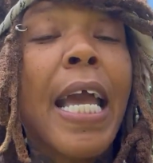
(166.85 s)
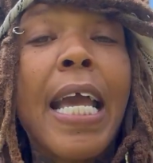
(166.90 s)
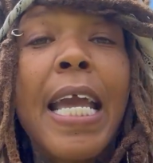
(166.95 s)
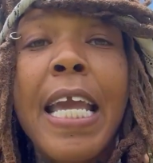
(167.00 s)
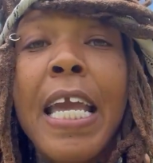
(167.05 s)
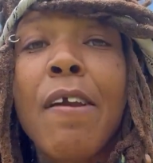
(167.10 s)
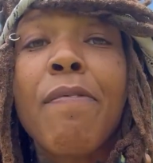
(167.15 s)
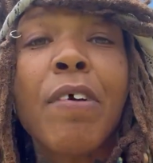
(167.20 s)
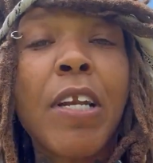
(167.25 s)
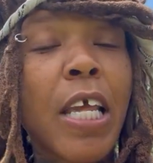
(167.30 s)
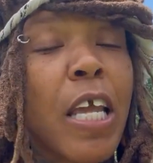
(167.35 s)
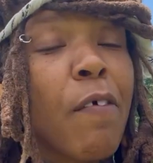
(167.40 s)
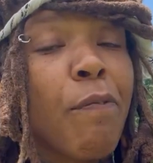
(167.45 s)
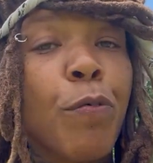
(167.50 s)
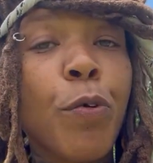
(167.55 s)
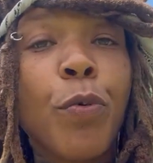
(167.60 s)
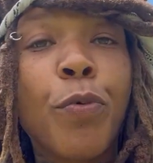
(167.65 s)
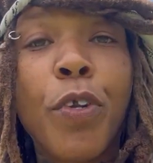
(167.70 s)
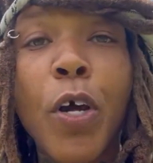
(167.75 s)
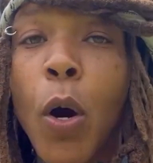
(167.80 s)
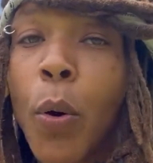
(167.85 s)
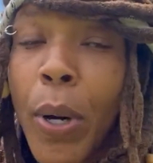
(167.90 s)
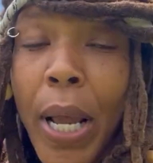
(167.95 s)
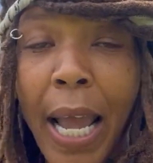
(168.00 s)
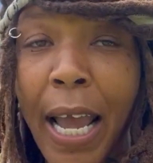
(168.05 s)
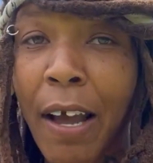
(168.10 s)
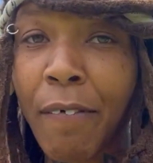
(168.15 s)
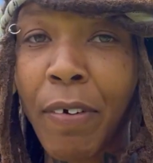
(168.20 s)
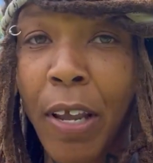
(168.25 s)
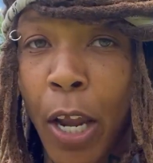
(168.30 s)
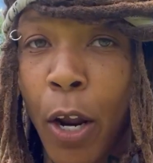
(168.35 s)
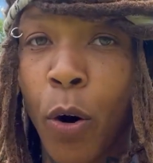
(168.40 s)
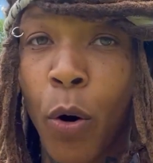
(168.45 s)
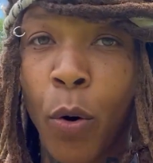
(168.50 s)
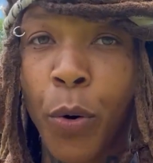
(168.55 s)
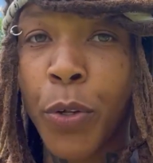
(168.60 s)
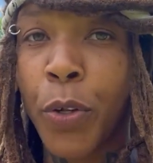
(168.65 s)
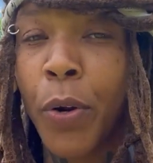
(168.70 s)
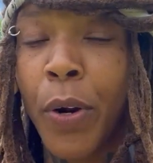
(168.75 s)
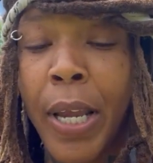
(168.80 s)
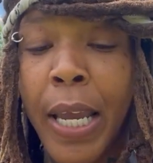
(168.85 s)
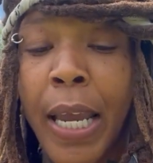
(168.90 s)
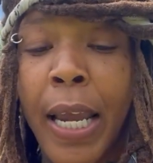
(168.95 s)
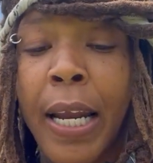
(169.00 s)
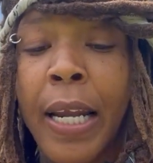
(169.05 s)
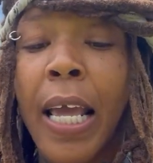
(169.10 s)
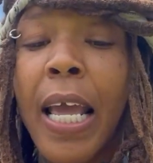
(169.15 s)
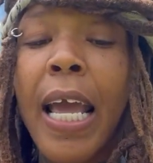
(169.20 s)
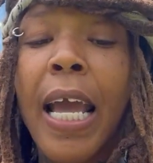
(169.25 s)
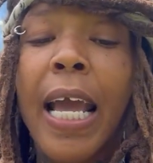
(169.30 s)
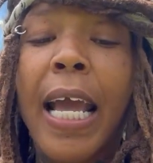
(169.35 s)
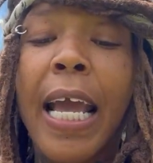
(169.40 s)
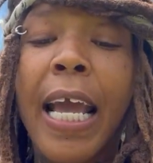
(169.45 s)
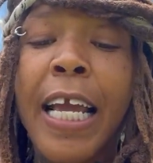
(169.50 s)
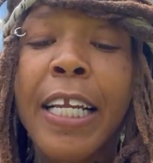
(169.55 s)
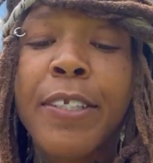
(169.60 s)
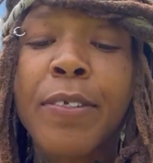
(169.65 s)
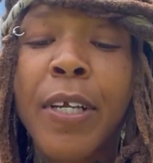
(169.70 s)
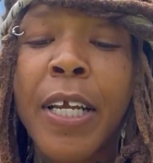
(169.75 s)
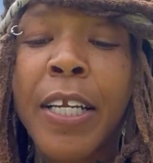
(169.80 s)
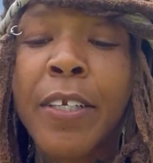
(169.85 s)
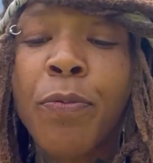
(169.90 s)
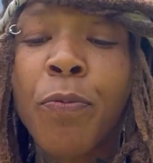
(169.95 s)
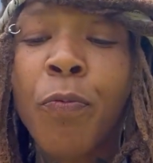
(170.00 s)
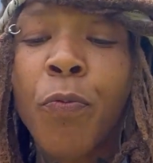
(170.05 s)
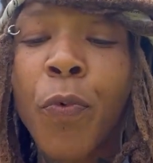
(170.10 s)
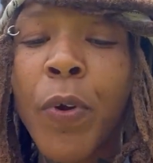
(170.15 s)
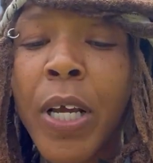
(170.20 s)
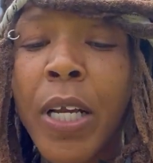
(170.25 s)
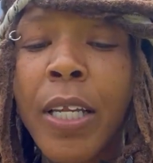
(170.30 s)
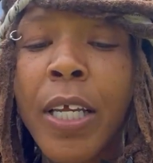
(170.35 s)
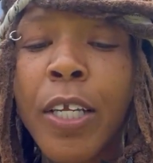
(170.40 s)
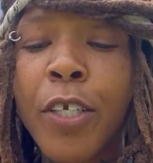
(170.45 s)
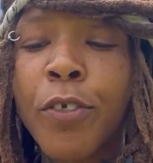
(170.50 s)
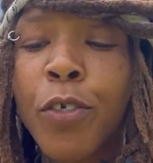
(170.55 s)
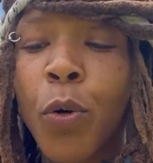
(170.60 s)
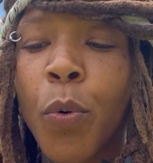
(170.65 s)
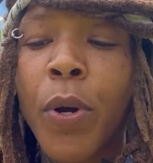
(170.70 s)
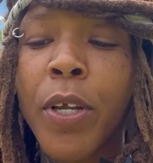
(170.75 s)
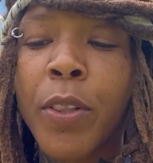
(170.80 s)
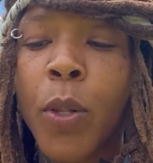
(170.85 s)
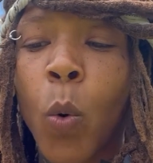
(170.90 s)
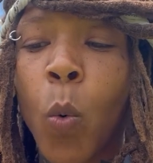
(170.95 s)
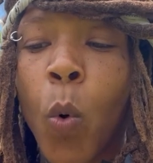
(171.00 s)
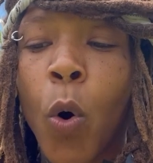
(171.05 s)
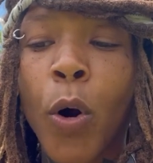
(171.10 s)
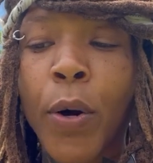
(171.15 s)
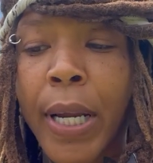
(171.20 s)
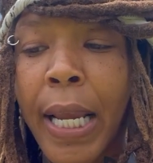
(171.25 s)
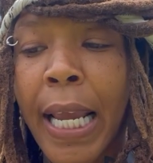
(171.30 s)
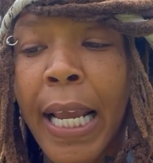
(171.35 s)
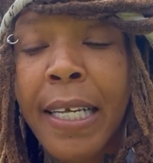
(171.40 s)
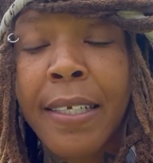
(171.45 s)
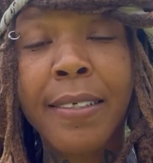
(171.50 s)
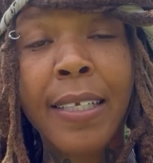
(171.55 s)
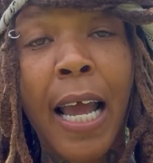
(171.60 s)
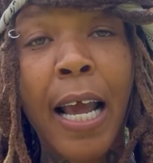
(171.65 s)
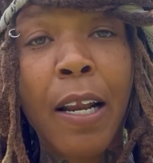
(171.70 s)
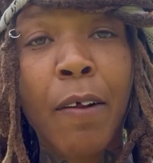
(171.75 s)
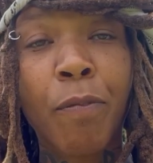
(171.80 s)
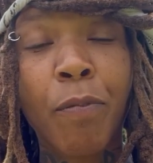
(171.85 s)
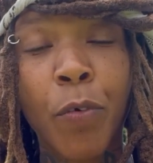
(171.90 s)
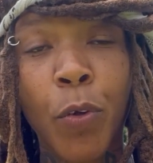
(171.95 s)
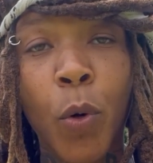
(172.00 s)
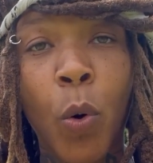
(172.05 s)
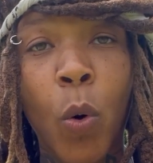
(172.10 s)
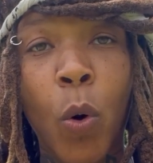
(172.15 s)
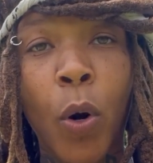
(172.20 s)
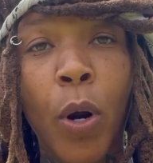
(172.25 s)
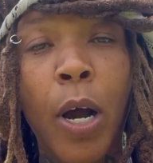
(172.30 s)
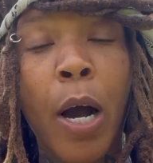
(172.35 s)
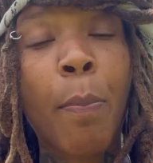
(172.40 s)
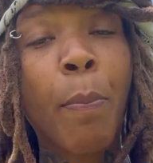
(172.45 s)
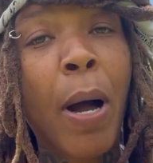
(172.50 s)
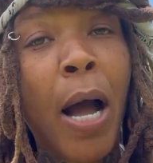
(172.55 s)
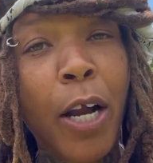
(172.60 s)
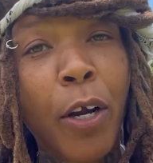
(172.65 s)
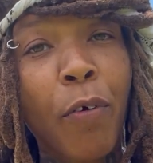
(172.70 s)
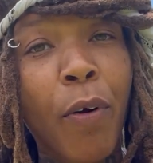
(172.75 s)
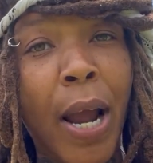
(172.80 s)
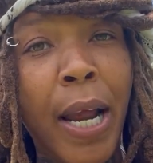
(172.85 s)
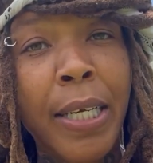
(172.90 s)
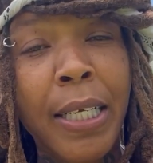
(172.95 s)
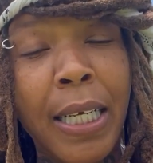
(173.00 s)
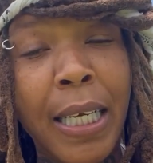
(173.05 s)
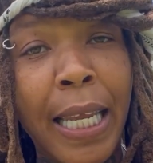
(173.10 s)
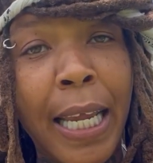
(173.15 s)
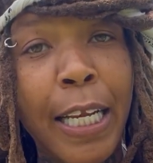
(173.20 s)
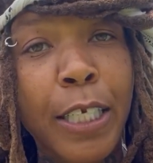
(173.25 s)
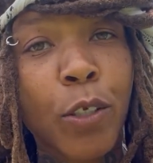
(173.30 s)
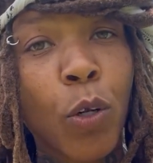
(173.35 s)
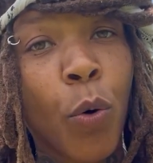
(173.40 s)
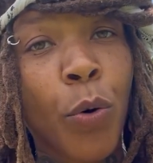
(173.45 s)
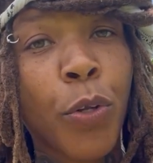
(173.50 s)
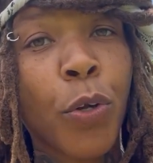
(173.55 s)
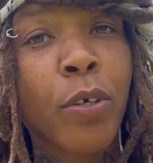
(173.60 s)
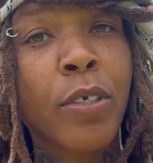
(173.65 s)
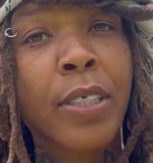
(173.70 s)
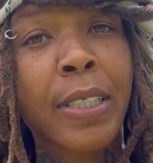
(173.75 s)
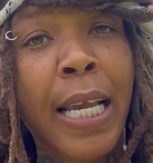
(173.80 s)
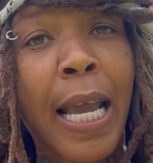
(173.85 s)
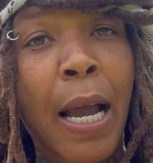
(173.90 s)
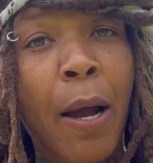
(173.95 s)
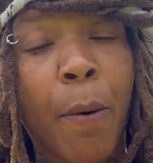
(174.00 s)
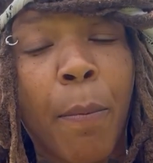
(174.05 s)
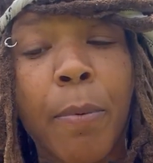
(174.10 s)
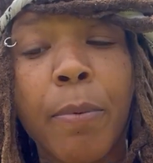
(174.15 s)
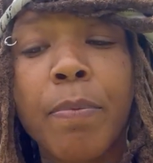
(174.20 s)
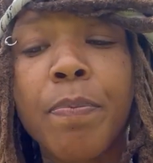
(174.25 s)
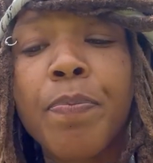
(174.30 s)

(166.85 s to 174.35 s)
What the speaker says: Even if you don't have hair on your head, it's really doing the work inside of your apocrine glands on your scalp.